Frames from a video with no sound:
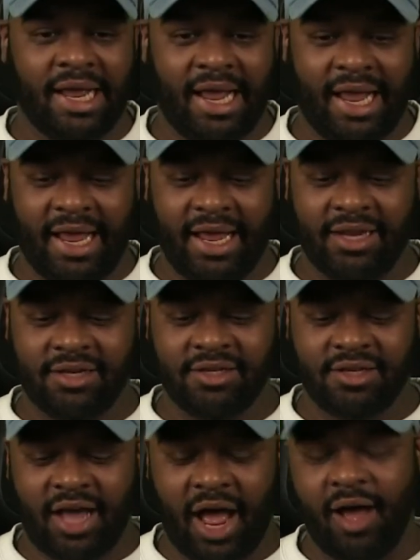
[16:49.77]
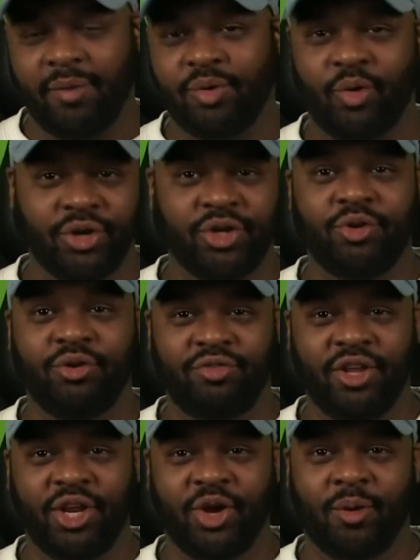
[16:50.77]
and I'm going to do a
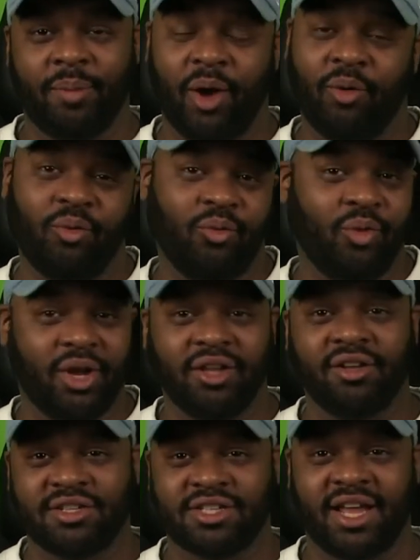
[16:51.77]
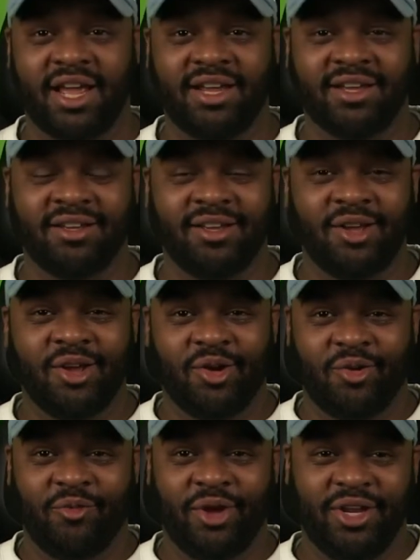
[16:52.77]
video about what it looks like
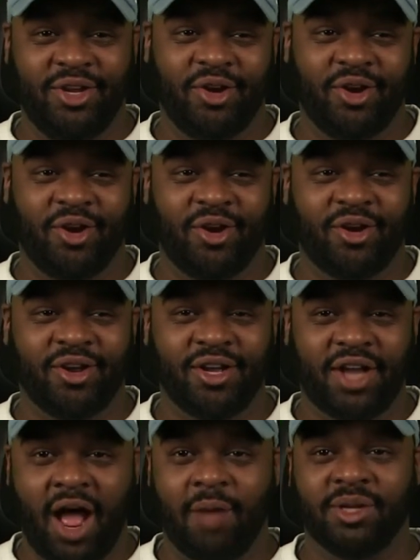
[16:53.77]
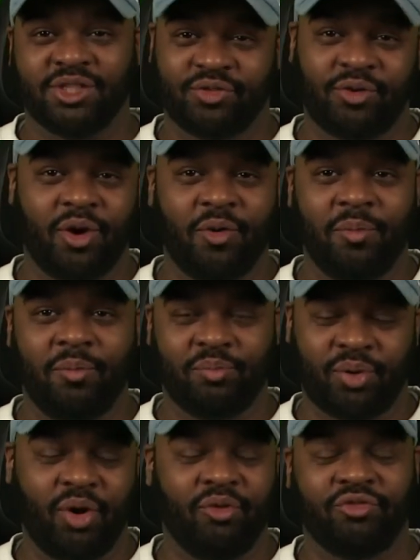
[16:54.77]
when your comics
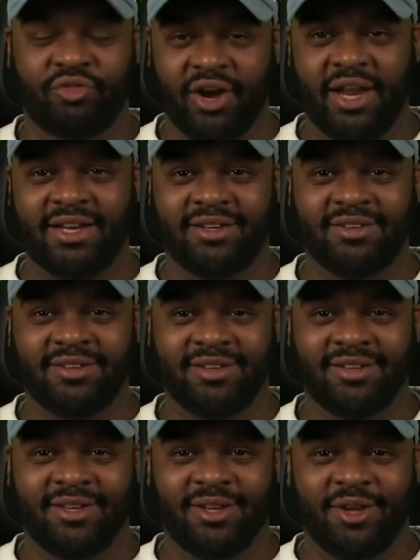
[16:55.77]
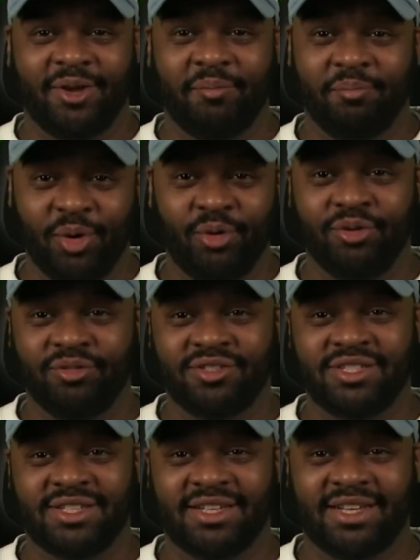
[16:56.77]
pro friend
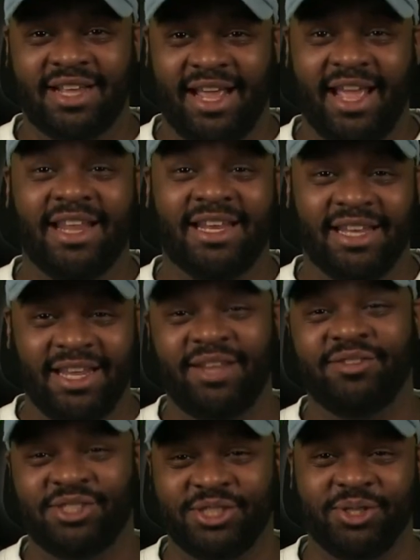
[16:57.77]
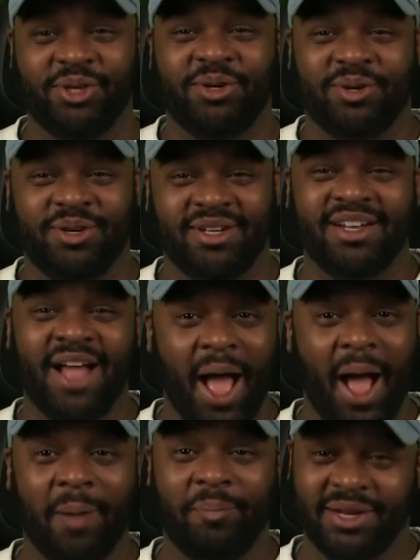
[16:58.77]
moves and leaves you
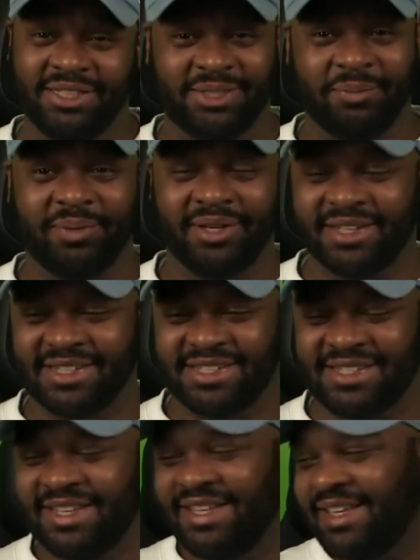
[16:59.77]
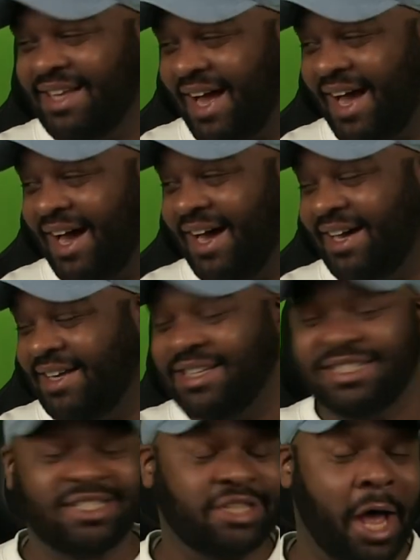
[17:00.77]
a bunch of books.
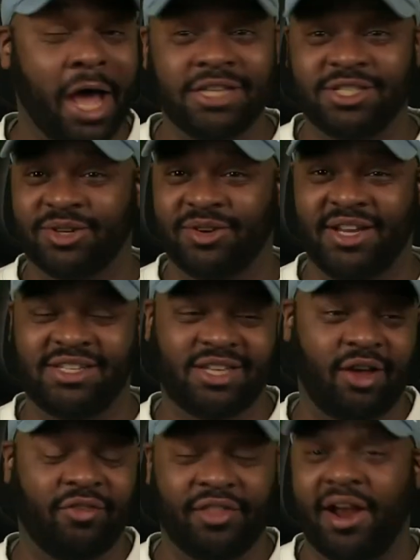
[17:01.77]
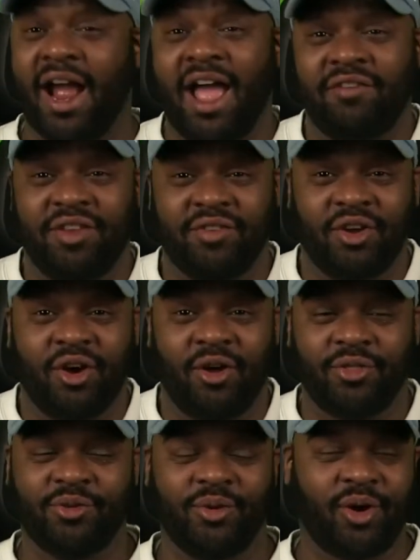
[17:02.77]
Tons of great stuff in there. I haven't even gone through it